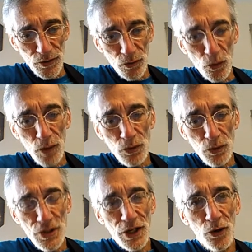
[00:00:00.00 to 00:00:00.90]
What
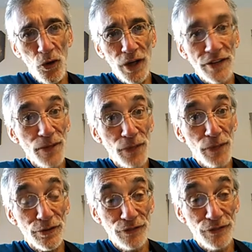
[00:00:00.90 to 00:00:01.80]
was the coin that
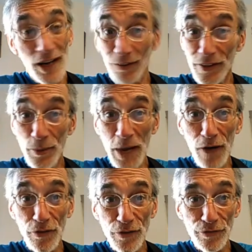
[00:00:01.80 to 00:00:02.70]
Peter found in the
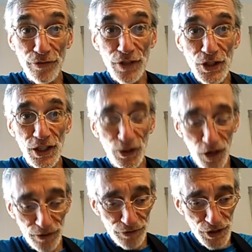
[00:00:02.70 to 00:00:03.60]
mouth of the fish he
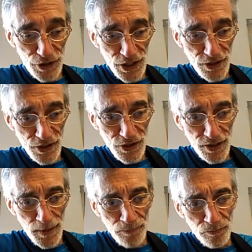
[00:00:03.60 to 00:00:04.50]
caught for Jesus?
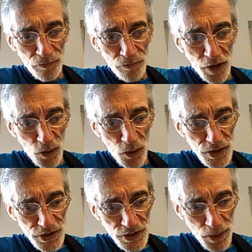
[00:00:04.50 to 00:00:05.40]

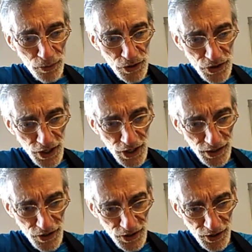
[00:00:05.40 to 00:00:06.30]
Question number
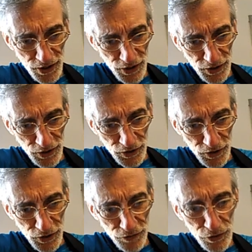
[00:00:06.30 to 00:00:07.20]
six.
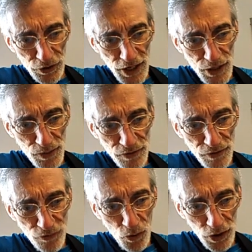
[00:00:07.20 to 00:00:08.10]
A few days
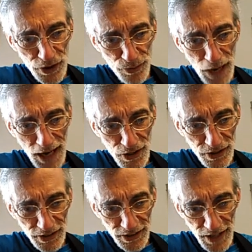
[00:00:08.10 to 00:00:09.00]
before his
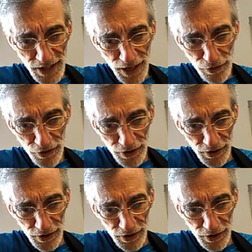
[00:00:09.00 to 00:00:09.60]
passion and death,